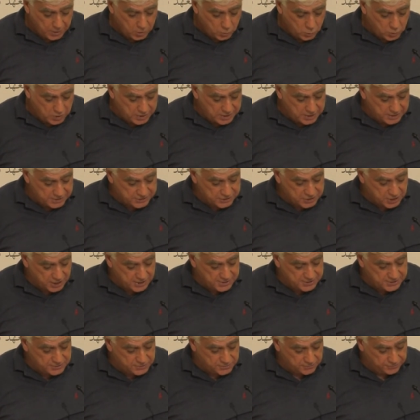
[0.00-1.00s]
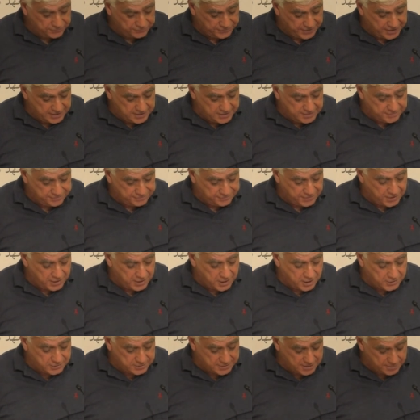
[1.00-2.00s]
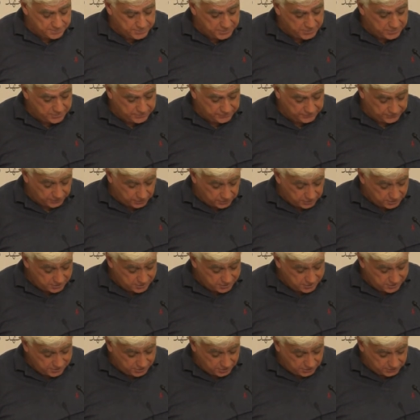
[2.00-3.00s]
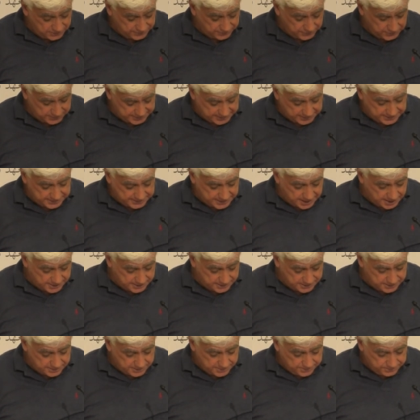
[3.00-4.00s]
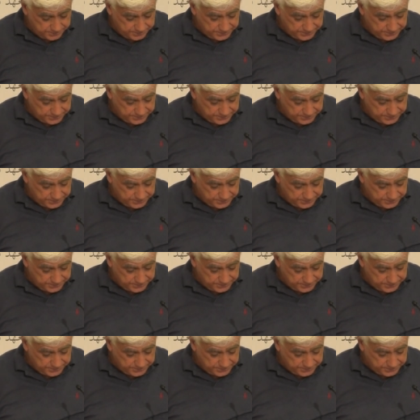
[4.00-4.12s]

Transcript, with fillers: where her chances of failure far outnumber those for success,